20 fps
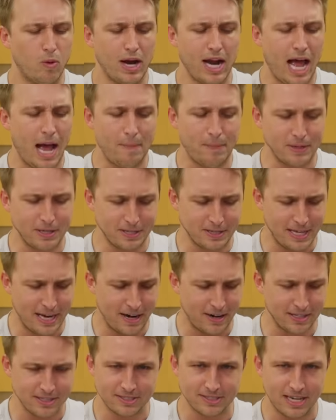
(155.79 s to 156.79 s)
What happened in
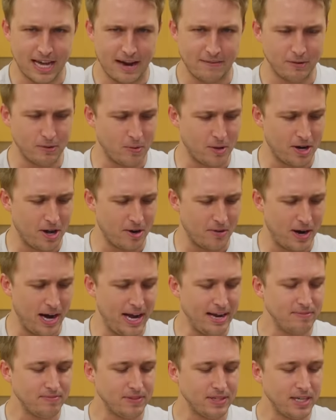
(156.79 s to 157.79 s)
there? Is everyone all
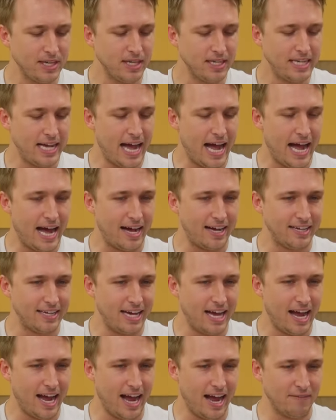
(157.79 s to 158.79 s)
right? Yeah,
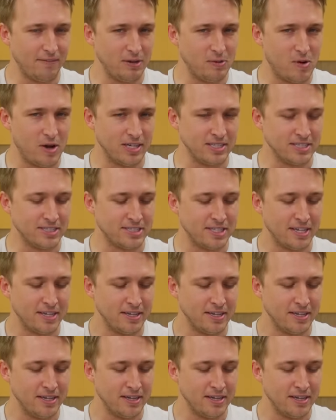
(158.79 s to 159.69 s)
everyone's...